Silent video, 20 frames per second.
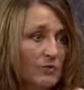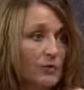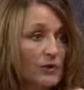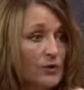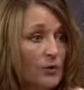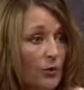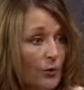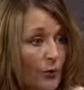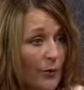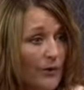We
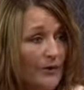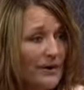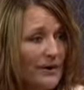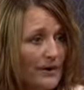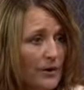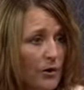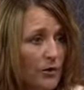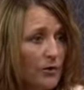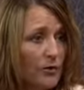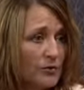
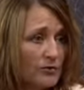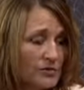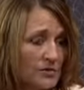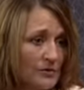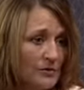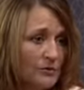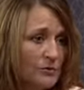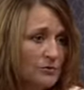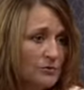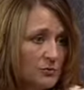coordinate all those
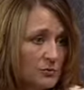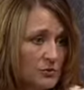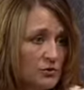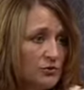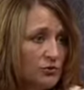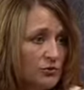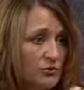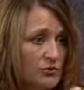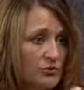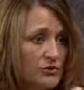efforts with
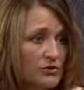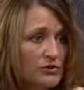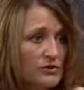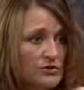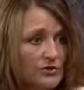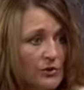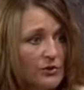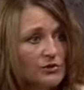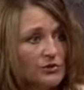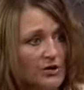churches
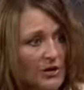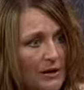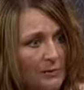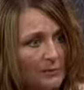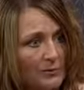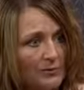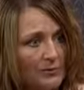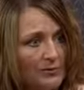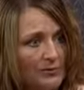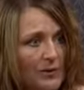and our
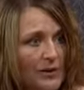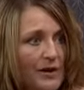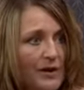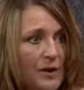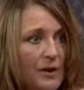chapels,